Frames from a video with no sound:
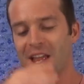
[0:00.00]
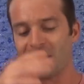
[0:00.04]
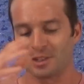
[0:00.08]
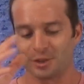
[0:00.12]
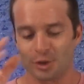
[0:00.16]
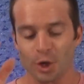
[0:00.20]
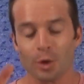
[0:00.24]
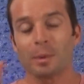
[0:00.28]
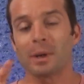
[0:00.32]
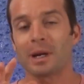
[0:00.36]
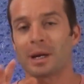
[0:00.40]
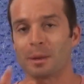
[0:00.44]

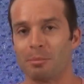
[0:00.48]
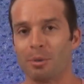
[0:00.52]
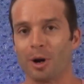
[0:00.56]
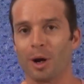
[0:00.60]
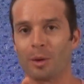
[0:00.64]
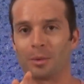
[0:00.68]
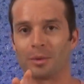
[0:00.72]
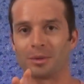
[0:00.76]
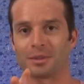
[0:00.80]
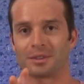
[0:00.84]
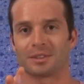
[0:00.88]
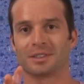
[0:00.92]
too many
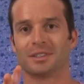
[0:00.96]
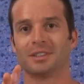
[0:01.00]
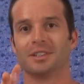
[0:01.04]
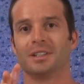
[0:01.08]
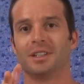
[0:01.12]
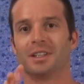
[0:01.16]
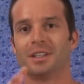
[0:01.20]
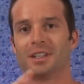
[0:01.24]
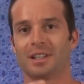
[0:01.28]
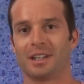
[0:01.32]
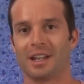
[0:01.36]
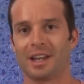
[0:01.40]
bubbles,
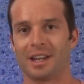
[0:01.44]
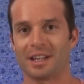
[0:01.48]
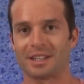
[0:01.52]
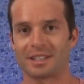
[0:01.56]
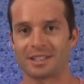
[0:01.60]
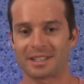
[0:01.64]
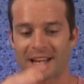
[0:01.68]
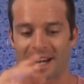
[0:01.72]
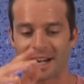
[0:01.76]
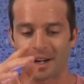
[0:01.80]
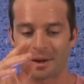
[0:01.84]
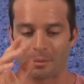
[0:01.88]
and
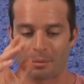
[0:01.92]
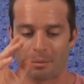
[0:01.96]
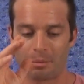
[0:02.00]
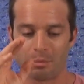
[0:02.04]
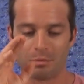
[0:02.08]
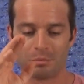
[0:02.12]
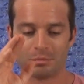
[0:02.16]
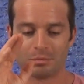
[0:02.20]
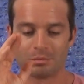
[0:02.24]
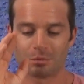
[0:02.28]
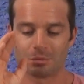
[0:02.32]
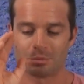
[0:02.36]
it's kind of
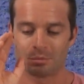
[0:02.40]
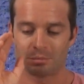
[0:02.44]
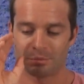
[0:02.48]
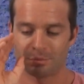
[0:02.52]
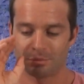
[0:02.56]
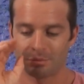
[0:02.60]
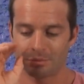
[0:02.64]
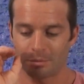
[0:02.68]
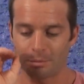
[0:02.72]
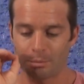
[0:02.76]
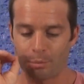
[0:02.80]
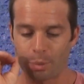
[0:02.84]

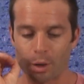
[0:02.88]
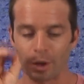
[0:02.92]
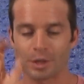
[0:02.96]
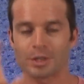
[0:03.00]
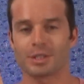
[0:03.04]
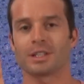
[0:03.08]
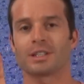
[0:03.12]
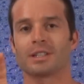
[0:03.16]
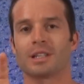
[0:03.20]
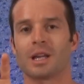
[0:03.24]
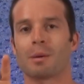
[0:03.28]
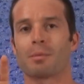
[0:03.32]

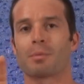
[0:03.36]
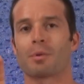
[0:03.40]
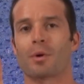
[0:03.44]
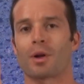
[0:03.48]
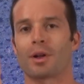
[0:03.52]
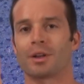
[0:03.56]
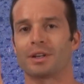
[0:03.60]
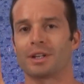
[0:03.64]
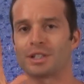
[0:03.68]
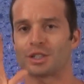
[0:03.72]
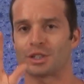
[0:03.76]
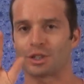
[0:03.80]
pushing that
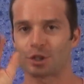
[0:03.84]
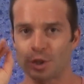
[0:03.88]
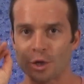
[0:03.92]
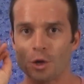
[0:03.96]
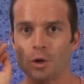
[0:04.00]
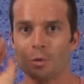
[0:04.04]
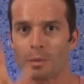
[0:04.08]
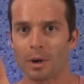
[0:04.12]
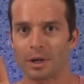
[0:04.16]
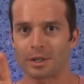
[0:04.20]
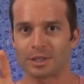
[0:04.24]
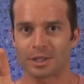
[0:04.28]
brightness
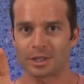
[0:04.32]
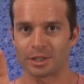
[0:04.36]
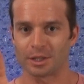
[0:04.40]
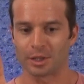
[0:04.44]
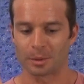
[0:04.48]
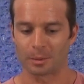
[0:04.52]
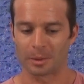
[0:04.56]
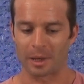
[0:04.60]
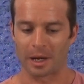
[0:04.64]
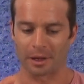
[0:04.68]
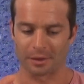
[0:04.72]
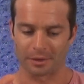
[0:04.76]
too much into
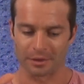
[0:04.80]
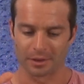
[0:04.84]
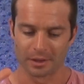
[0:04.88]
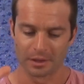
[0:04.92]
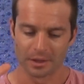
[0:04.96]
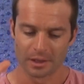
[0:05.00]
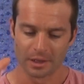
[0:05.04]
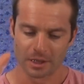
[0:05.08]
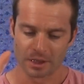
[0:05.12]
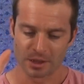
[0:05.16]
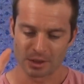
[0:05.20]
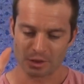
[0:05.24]
your mouth.
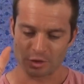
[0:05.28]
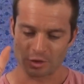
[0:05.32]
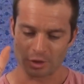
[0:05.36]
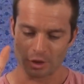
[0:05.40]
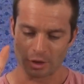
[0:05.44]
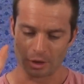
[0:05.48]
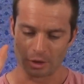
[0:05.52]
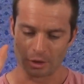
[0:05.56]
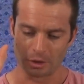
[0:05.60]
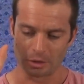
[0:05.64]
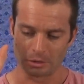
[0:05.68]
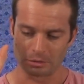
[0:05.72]

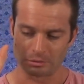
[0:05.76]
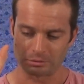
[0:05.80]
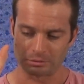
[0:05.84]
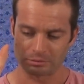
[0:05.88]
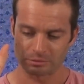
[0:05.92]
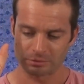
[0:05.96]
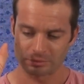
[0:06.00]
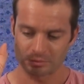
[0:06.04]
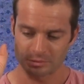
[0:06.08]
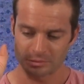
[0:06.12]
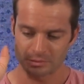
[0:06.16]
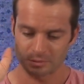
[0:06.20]
So,
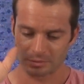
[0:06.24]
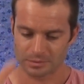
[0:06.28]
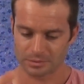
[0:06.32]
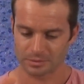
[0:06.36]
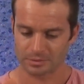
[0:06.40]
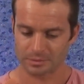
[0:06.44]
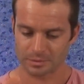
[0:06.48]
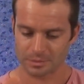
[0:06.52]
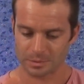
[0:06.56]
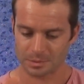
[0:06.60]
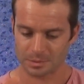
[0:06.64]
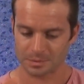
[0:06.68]

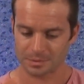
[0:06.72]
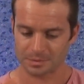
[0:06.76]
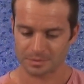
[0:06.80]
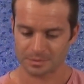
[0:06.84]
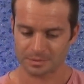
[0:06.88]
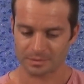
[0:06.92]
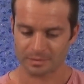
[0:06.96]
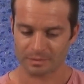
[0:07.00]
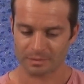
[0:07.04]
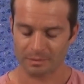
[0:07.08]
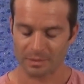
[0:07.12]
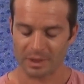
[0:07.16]

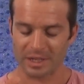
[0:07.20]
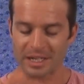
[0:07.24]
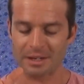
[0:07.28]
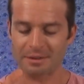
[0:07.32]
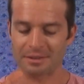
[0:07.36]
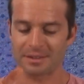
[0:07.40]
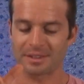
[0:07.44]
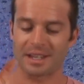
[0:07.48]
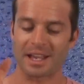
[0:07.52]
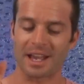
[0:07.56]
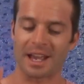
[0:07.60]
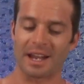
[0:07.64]
but
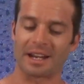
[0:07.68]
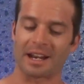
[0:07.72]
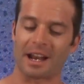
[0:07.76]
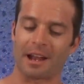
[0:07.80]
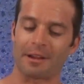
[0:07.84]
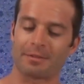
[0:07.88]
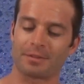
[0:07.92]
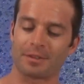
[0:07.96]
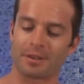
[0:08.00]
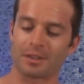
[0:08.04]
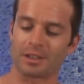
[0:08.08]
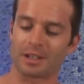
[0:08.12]
even then,
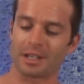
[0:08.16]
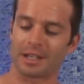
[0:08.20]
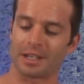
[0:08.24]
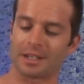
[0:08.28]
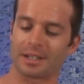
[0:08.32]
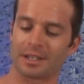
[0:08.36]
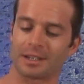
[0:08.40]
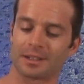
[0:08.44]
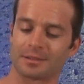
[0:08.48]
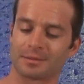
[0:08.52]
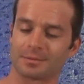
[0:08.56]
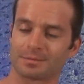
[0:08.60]
I feel
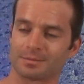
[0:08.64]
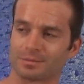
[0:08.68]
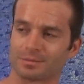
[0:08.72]
like